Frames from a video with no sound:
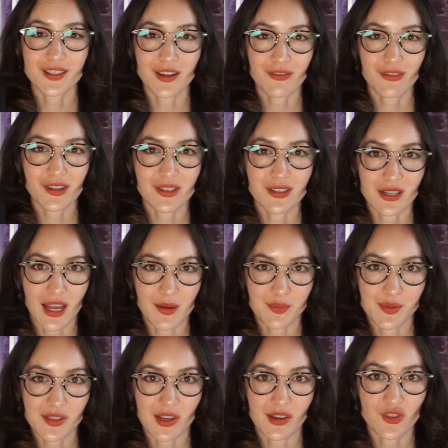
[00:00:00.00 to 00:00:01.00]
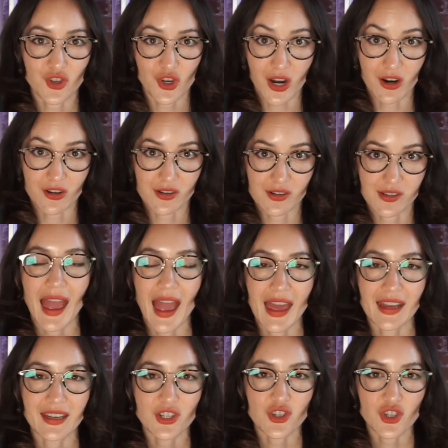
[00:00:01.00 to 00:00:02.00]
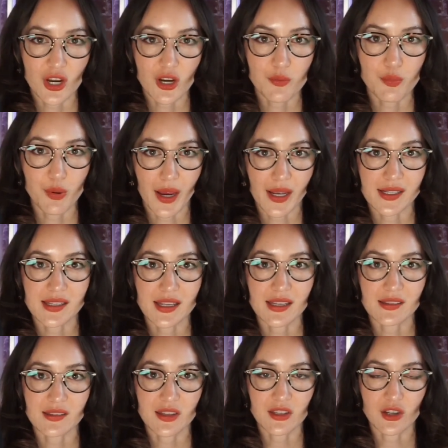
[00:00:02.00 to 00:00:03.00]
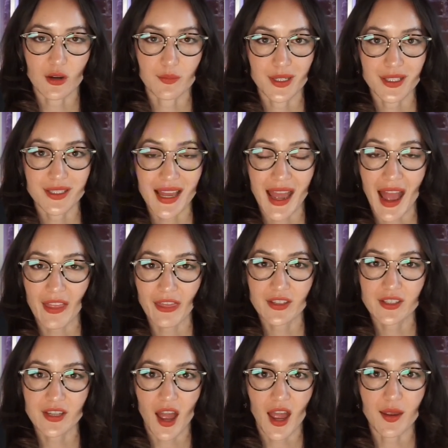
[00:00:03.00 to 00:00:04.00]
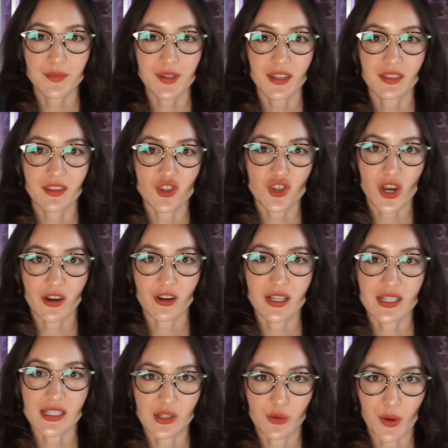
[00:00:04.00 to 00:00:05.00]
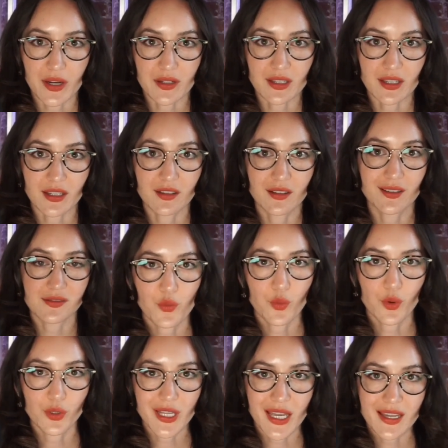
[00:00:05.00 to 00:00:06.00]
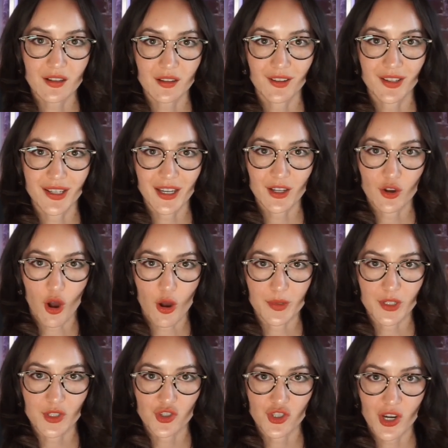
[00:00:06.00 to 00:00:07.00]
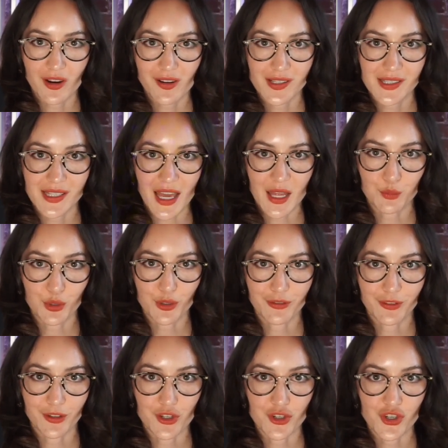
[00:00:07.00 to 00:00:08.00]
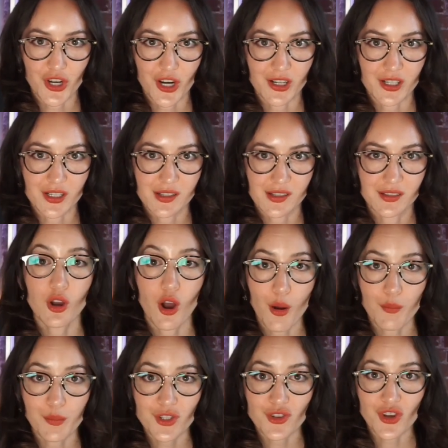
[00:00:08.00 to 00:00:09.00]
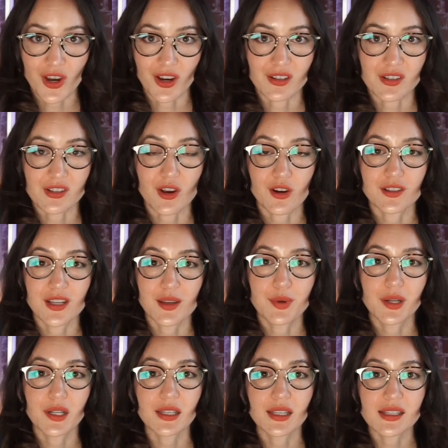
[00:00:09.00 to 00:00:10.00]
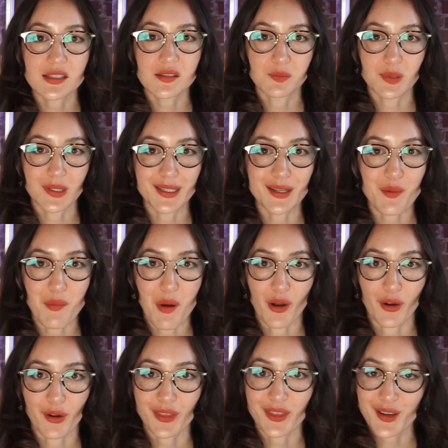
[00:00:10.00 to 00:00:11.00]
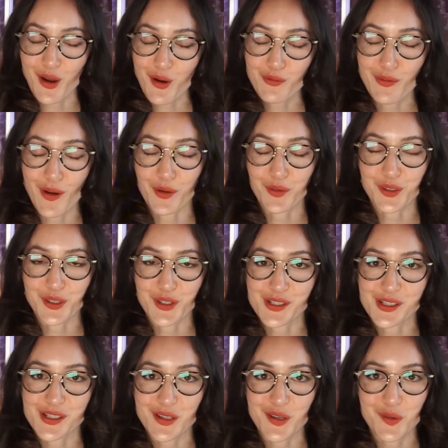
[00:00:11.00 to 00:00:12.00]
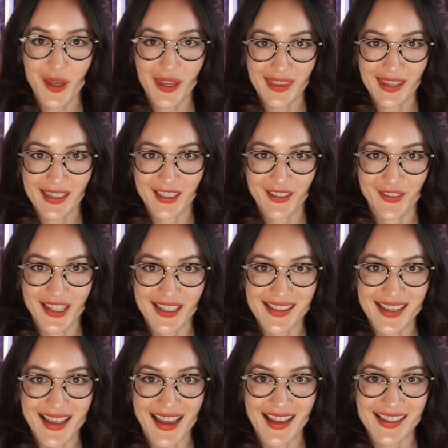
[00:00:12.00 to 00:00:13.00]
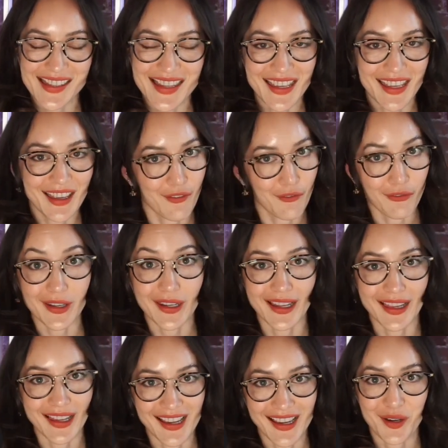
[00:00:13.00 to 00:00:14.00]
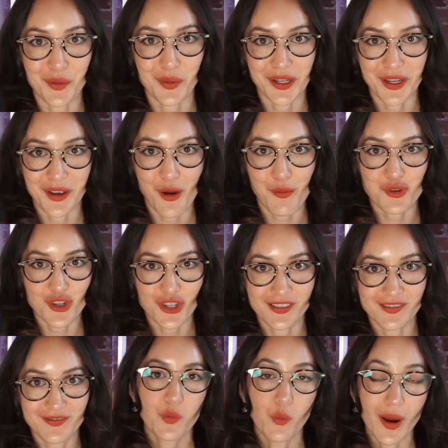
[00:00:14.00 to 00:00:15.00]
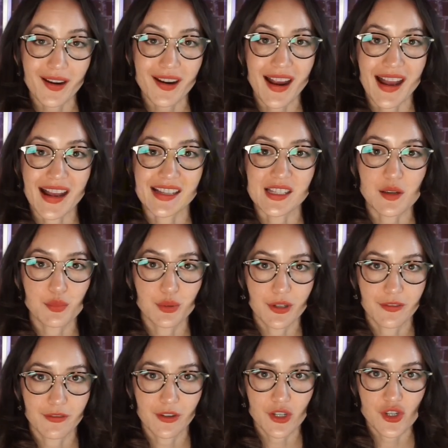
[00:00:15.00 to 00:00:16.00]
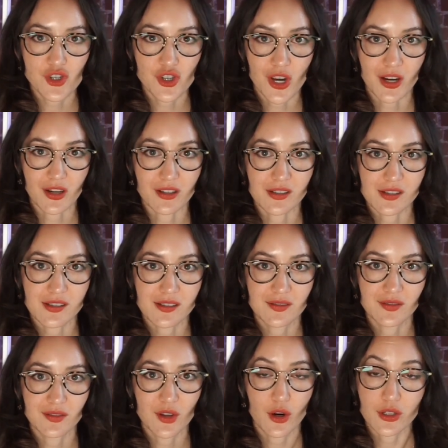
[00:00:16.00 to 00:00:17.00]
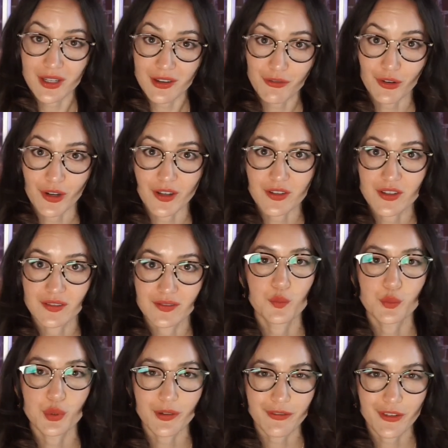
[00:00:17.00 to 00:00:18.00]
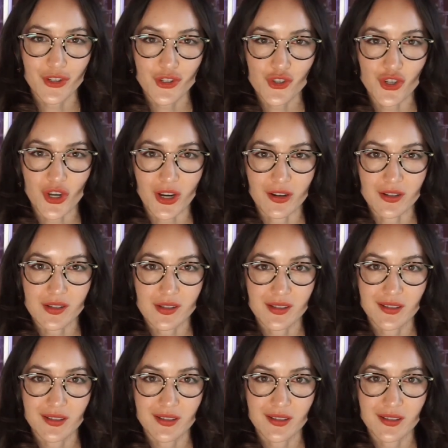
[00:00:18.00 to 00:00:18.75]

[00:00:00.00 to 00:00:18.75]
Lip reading: different types of shares, and a share price is determined at the time that the share is granted. So we'll take a look at common shares and preferred shares. Common shares are typically split among the co-founders. You can think of this as the vanilla equity option, whereas preferred shares are different. Preferred shares